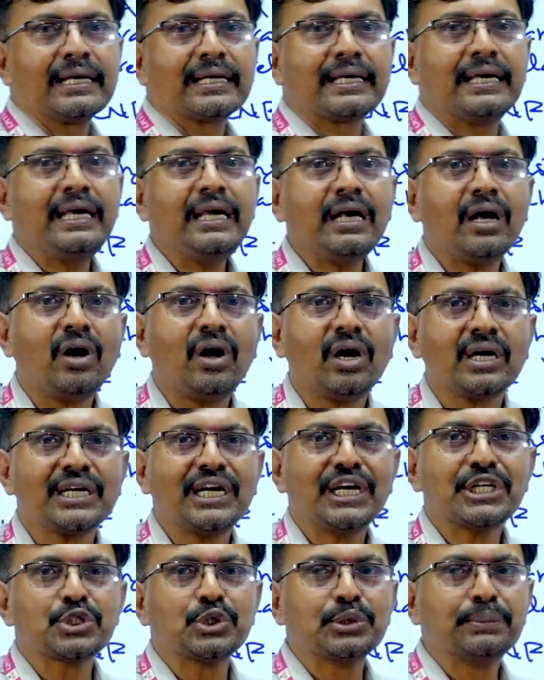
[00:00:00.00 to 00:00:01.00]
key or
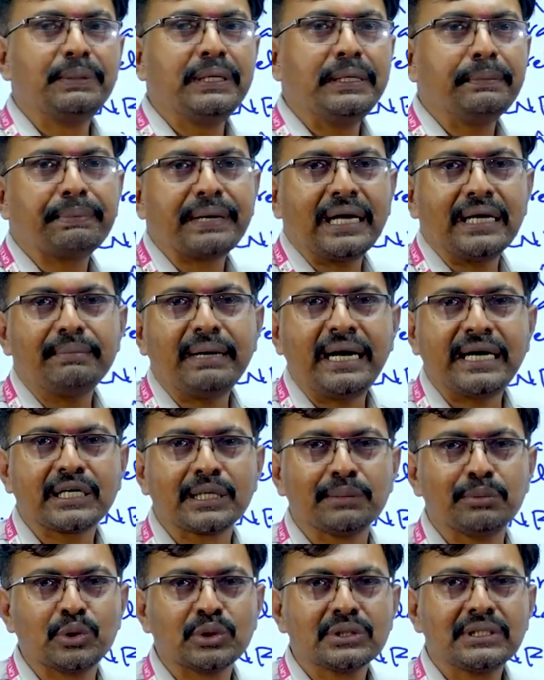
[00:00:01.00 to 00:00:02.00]
A should be prime
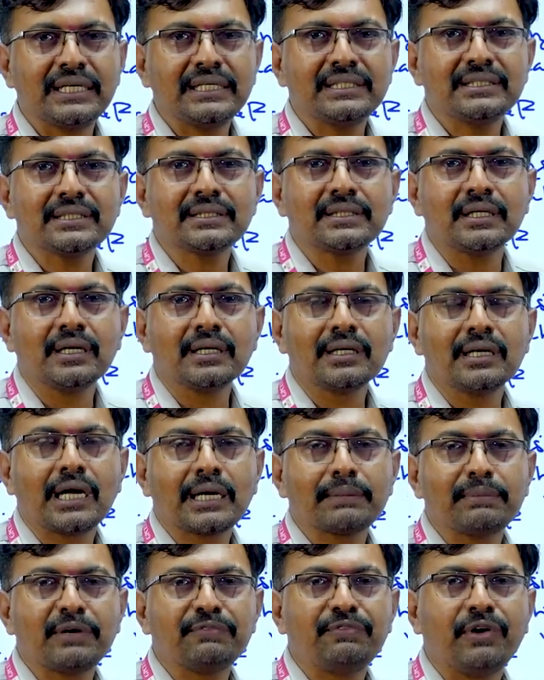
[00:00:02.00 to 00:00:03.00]
attribute. That is a third
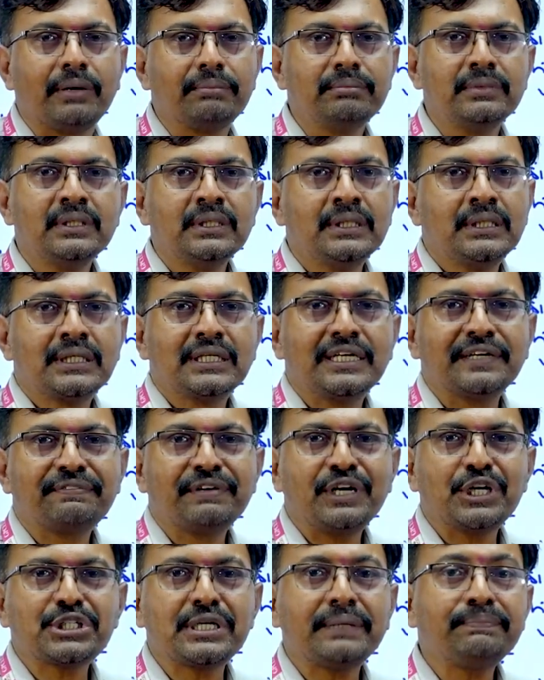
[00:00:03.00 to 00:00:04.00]
normal form
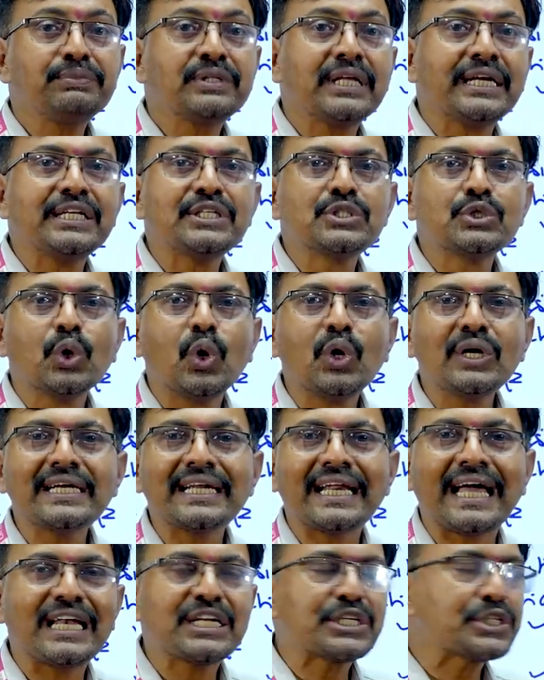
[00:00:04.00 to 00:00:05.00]
definition. There is no
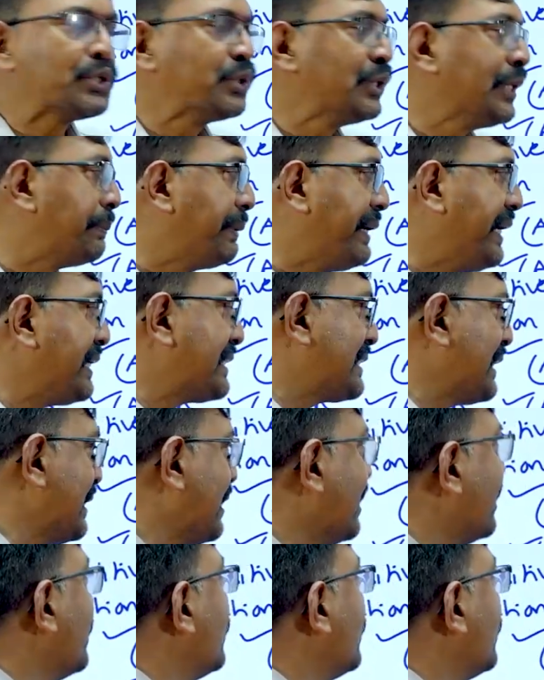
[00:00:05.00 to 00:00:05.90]
transitive dependency.